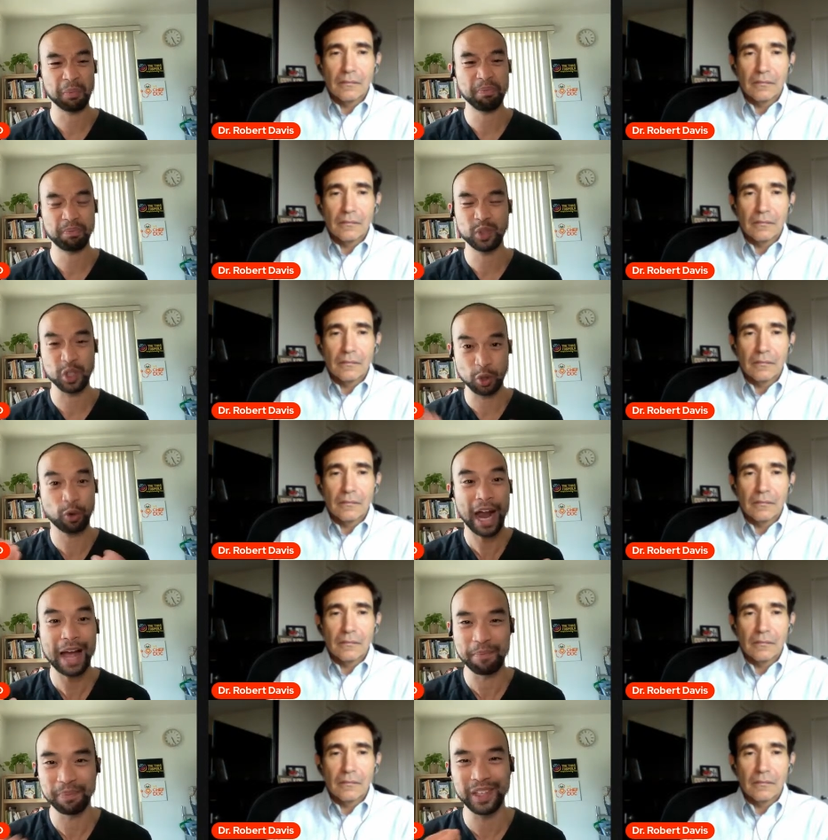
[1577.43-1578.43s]
Speaker 1: you know
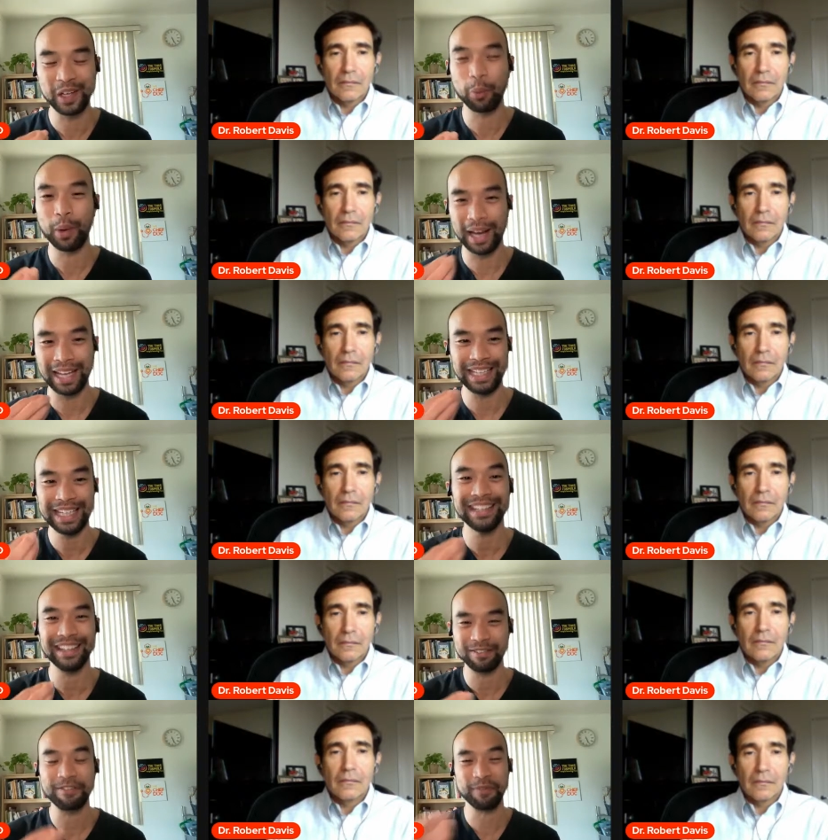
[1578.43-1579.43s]
just crap you know when
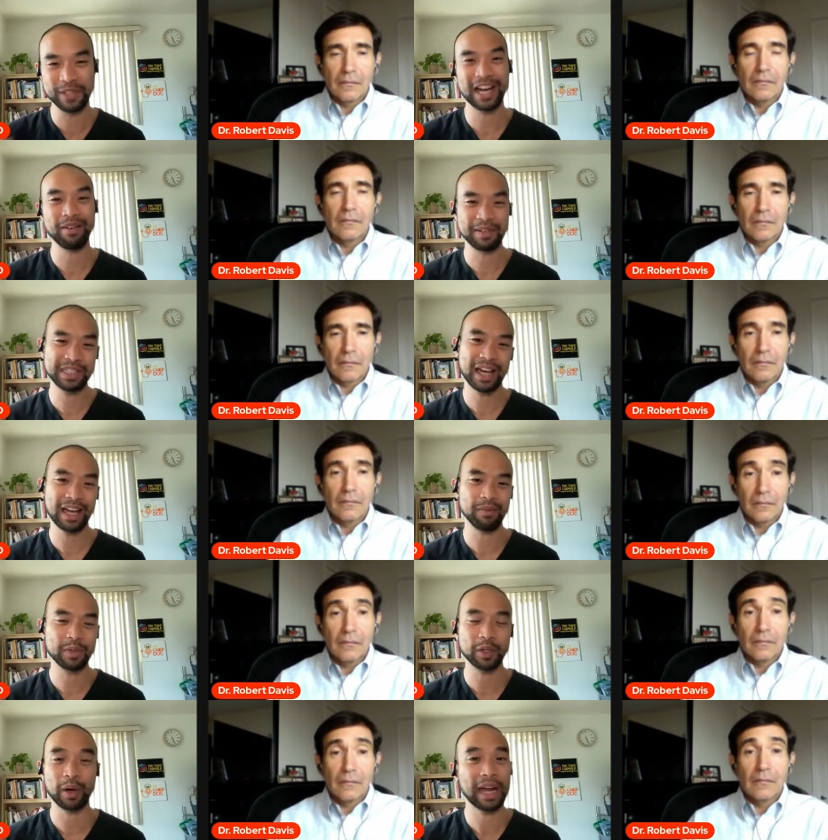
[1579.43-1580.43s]
i eat it from time to
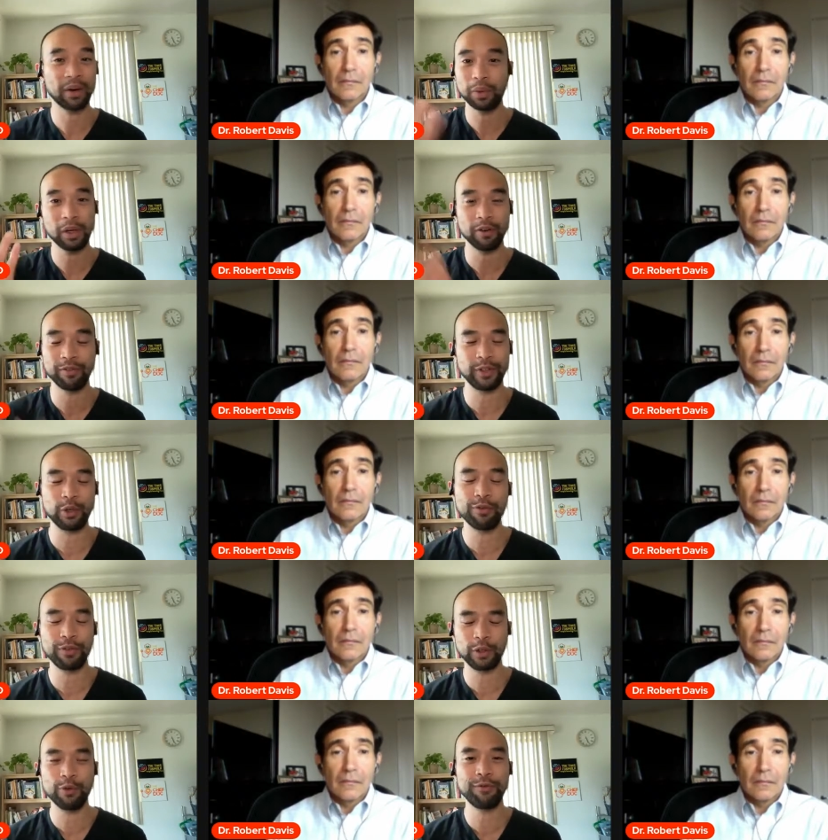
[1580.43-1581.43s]
time so i don't know
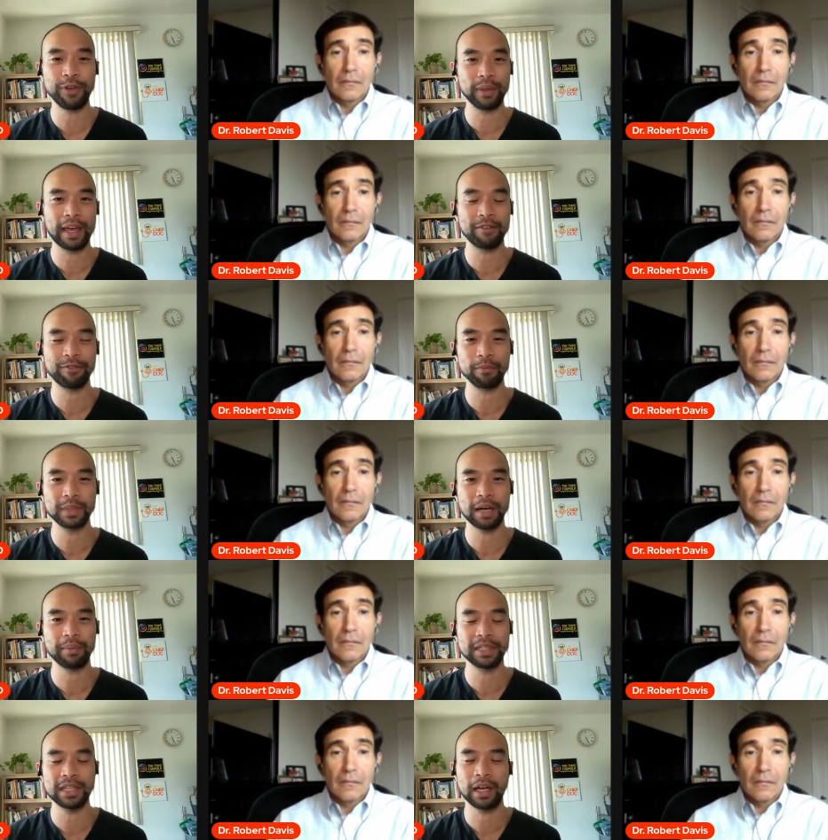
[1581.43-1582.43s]
if you you feel that
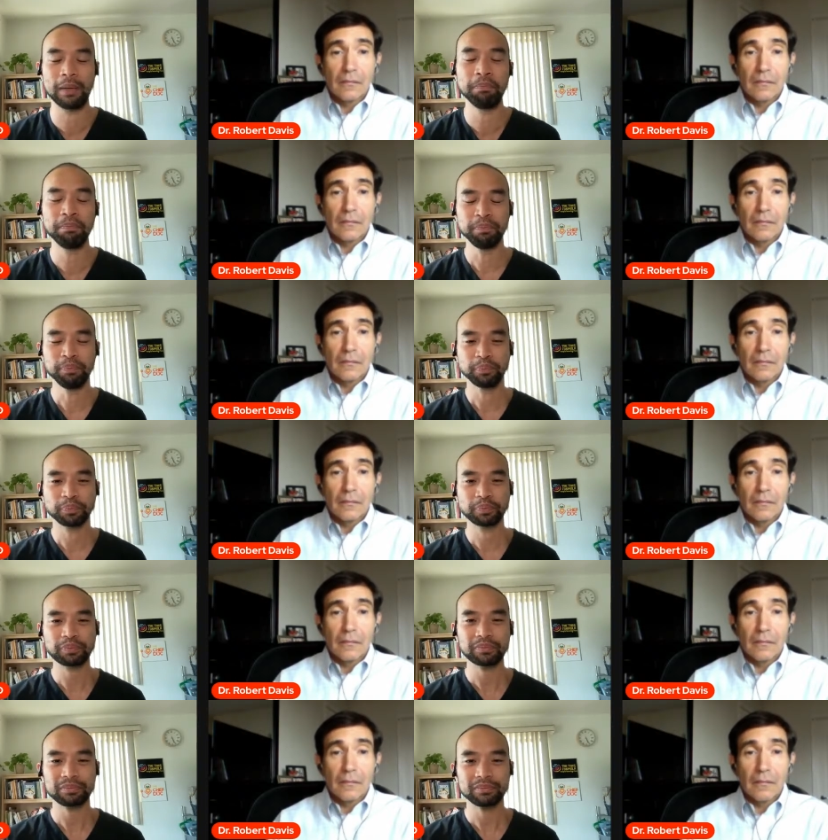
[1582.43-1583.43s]
from time to time
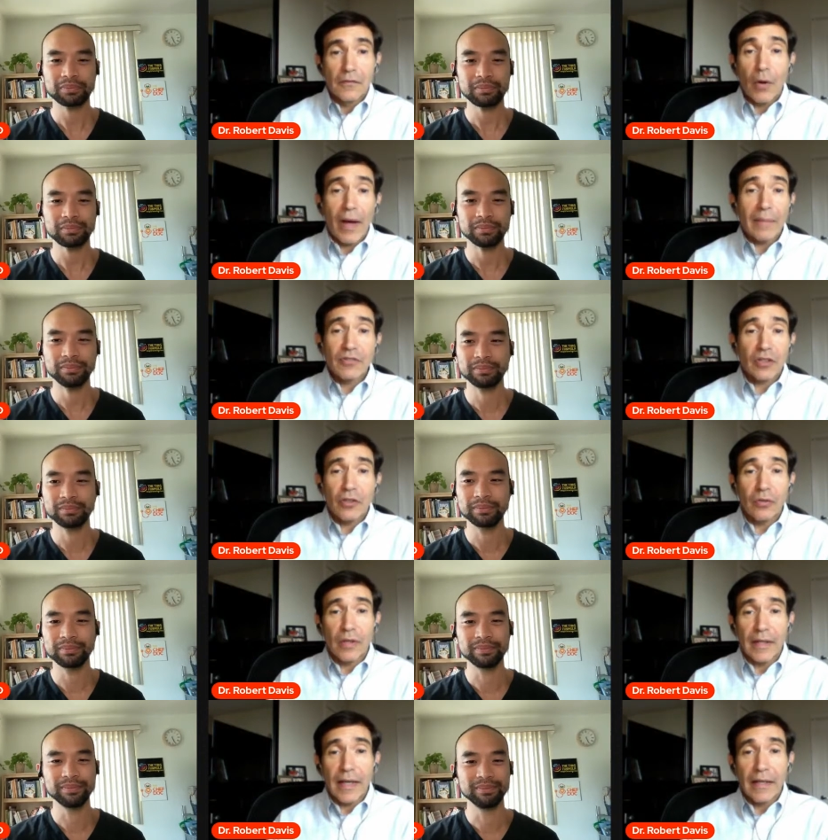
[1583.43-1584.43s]
Speaker 2: no
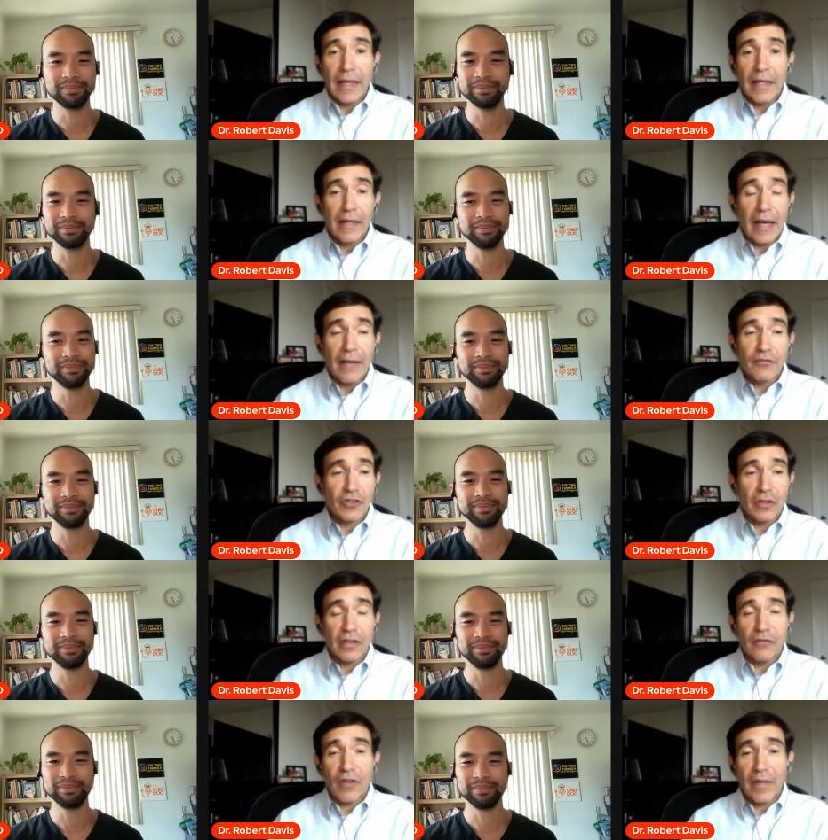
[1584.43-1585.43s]
absolutely and and i've
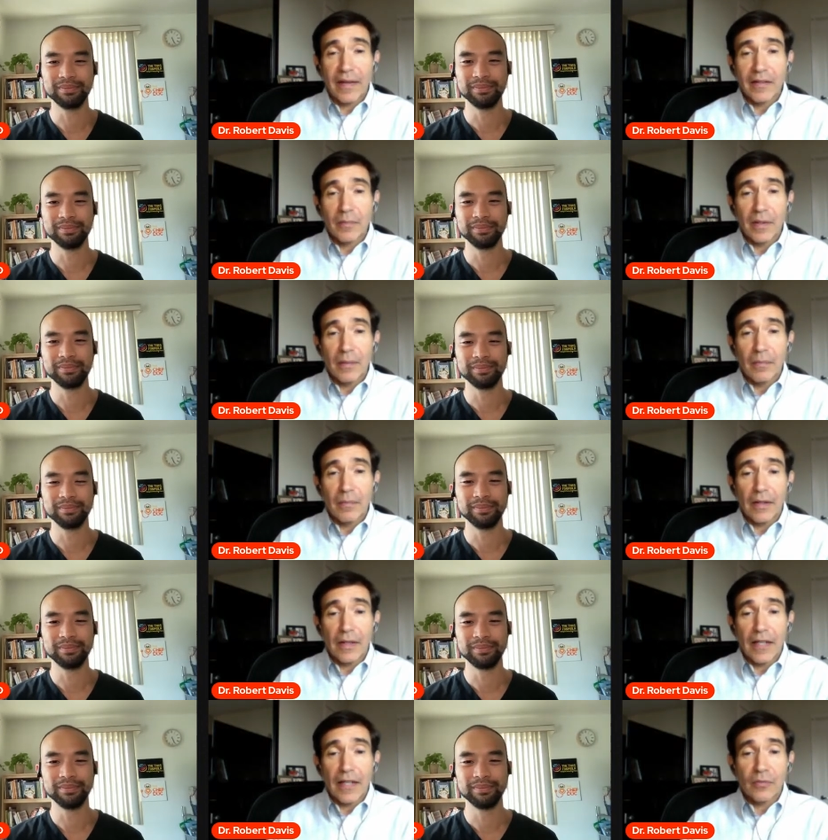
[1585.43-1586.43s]
certainly found that to be
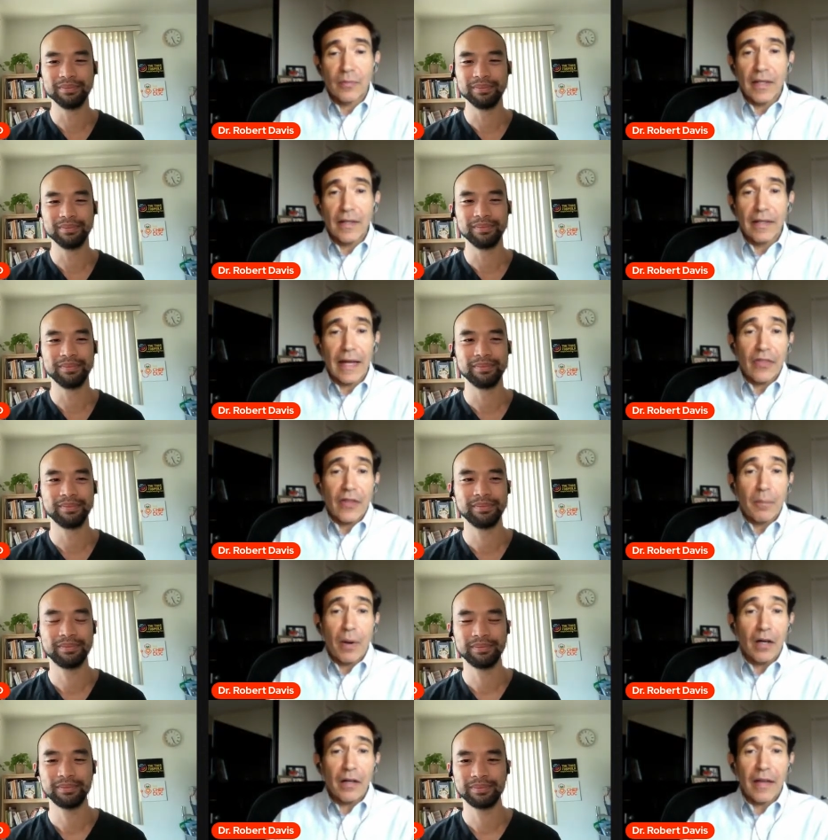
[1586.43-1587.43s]
the case with me and, and i think
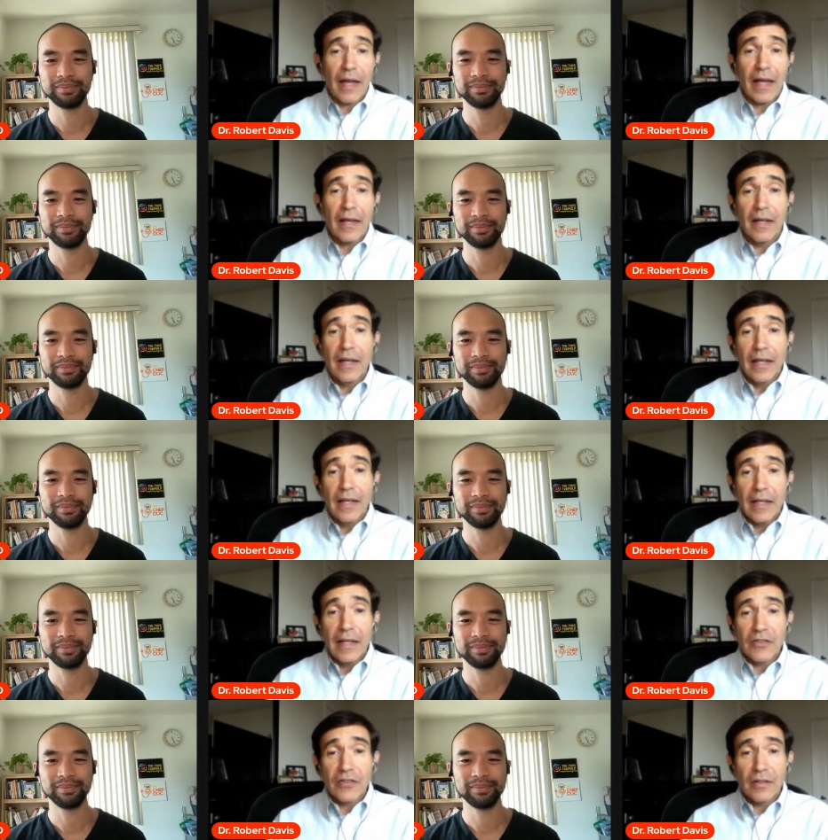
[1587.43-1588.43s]
part of that
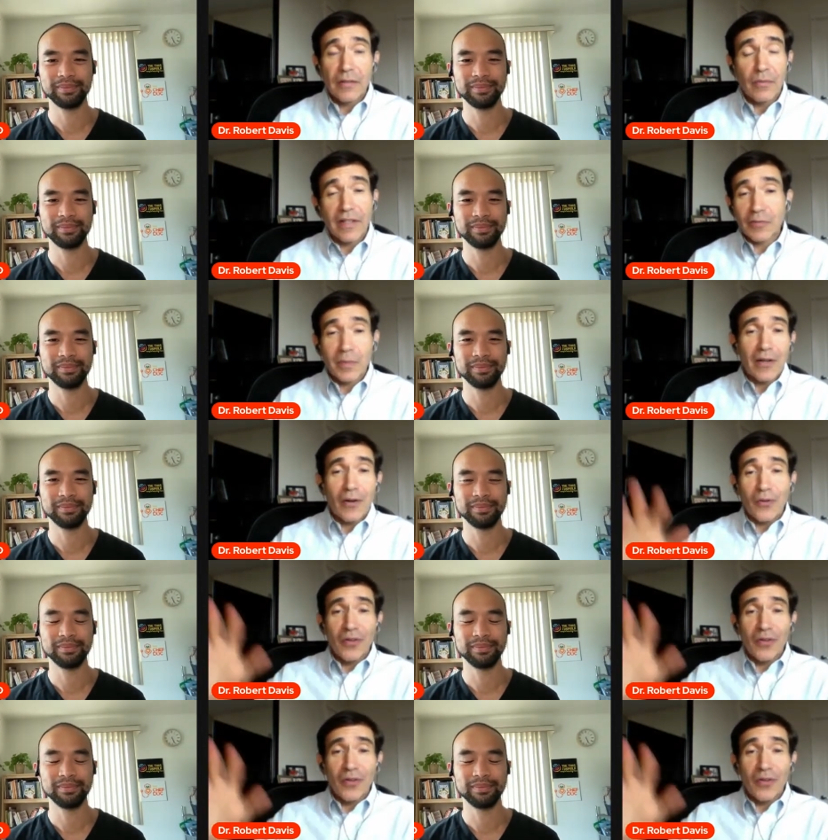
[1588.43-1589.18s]
is and we could spend a whole